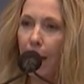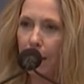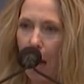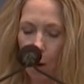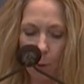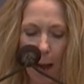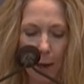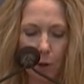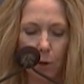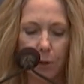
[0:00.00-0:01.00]
allow
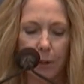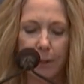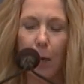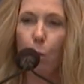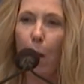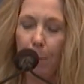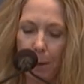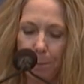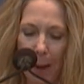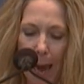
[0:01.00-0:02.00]
radicals to send
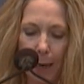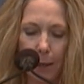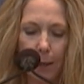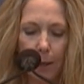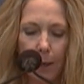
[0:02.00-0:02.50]
women back